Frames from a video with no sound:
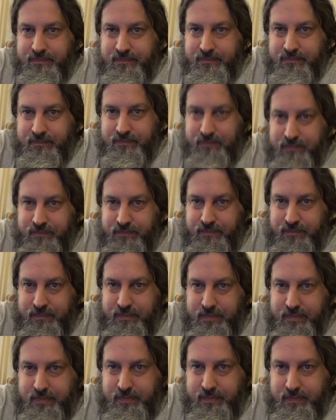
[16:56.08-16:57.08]

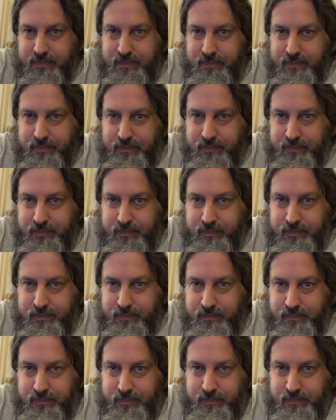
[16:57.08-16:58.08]

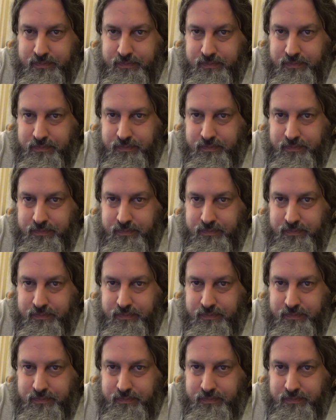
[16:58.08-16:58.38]
No one is speaking in this clip.